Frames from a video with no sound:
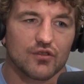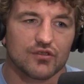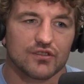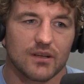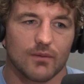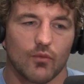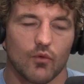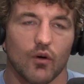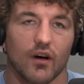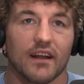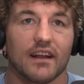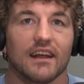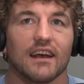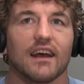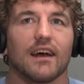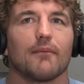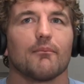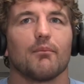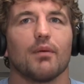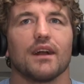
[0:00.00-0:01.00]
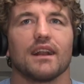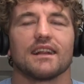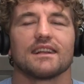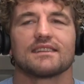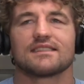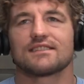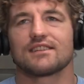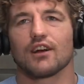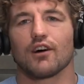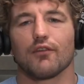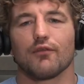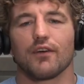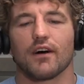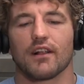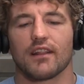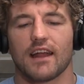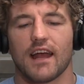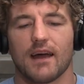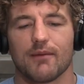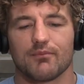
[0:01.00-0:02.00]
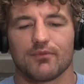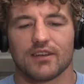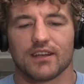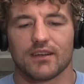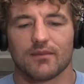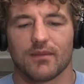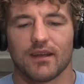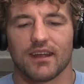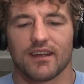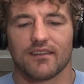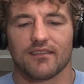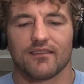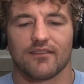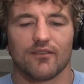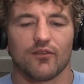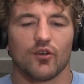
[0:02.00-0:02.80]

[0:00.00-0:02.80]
who's number one, but it still felt empty to me.